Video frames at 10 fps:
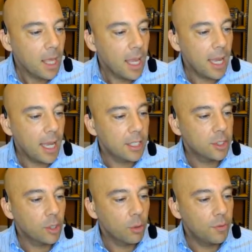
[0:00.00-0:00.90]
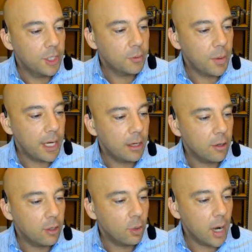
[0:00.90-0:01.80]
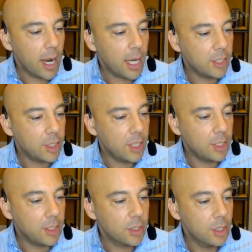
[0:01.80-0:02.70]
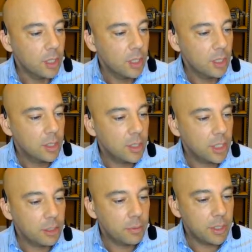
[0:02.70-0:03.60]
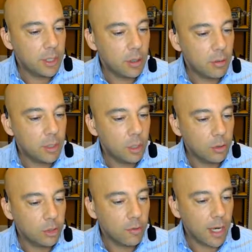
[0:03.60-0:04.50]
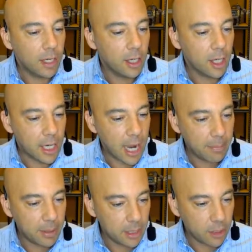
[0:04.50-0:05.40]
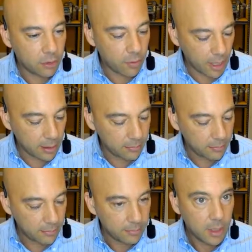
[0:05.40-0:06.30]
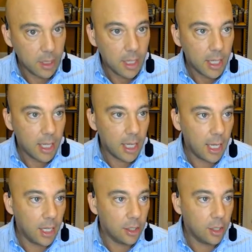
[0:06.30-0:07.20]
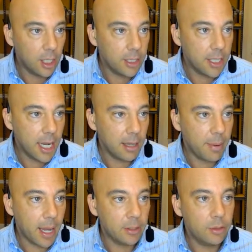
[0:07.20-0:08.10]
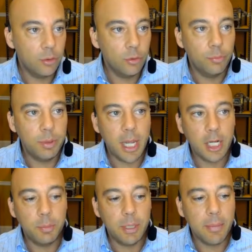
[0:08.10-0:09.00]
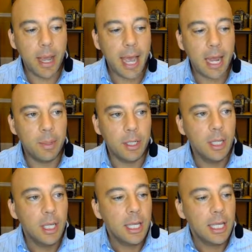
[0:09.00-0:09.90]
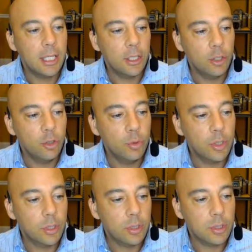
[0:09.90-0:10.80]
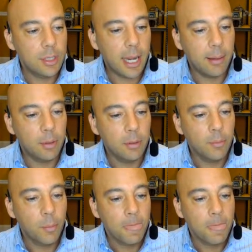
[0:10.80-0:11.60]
And so this right here, your hash is 630, this whole string. You're going to copy this string, and you're going to take it back to phpMyAdmin in the users table.